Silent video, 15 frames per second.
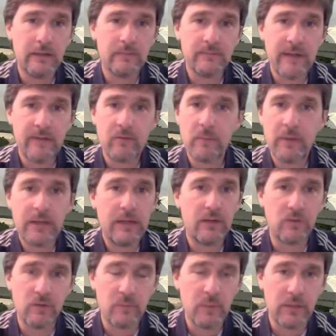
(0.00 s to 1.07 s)
Everybody
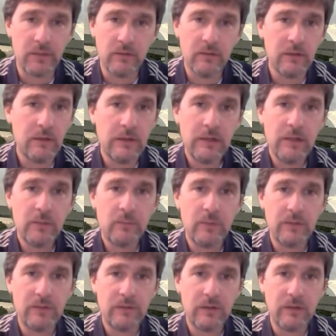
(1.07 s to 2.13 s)
has an opinion.
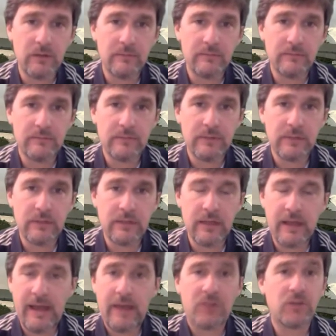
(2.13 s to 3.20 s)
But
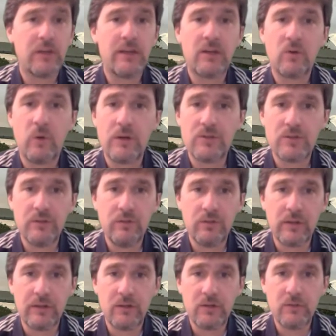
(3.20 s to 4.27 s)
ask any questions.
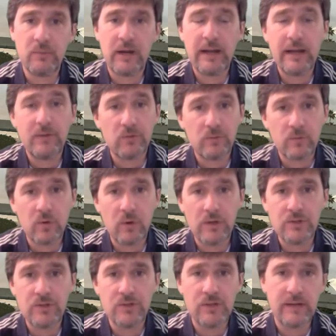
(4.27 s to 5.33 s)
I know you might have some
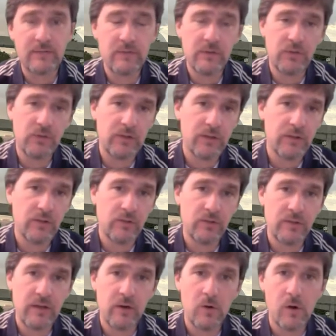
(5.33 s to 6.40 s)
questions after this series is
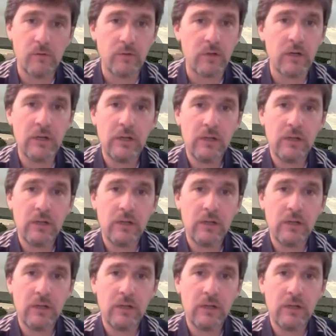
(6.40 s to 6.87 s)
now over.